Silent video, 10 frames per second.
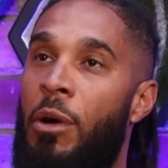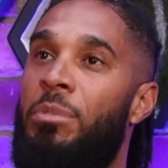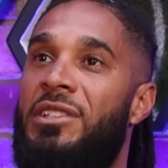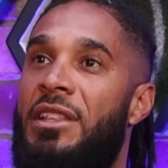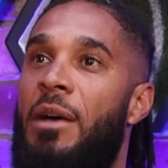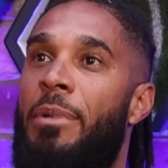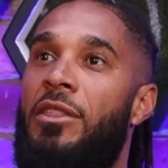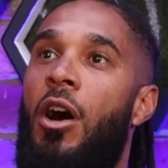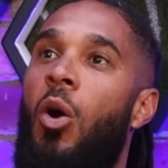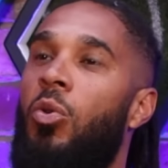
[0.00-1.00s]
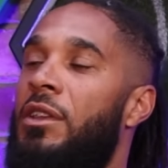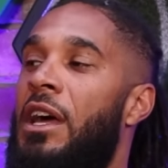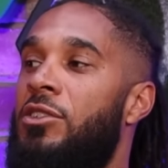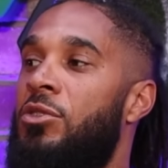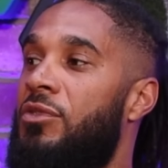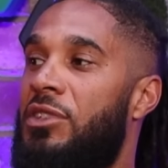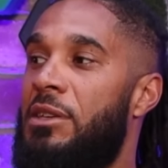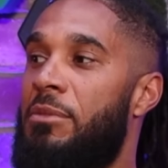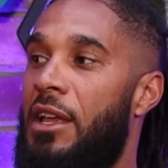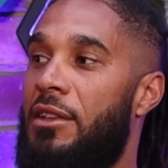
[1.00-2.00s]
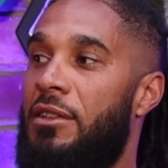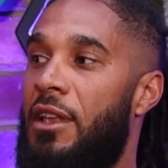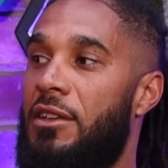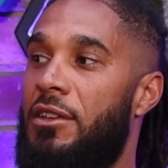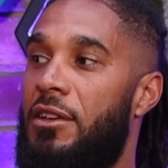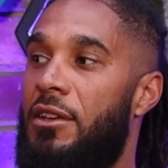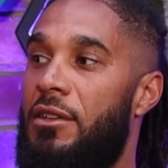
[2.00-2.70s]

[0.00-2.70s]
You probably said that about the whole of that youth team that that